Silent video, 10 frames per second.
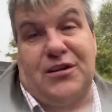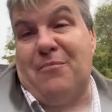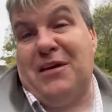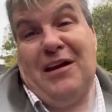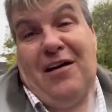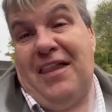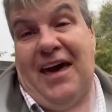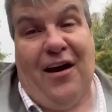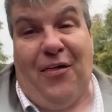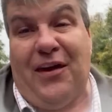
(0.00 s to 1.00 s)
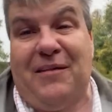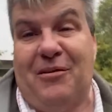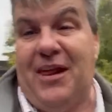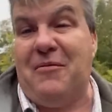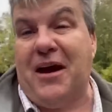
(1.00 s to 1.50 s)
something like that, I think.
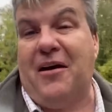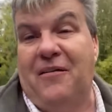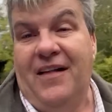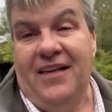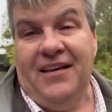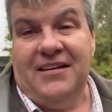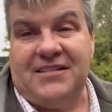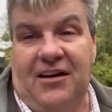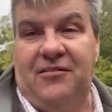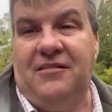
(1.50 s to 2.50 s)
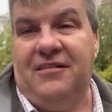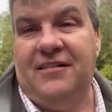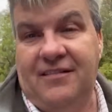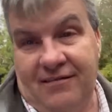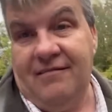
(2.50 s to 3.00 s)
But there we go. So
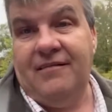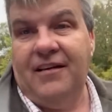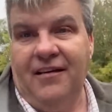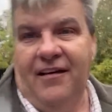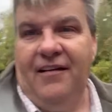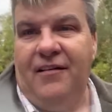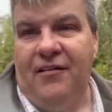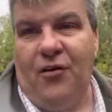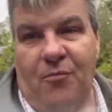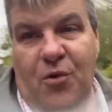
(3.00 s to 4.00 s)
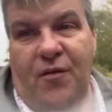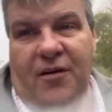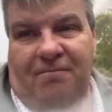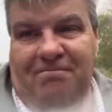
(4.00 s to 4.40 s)
move on.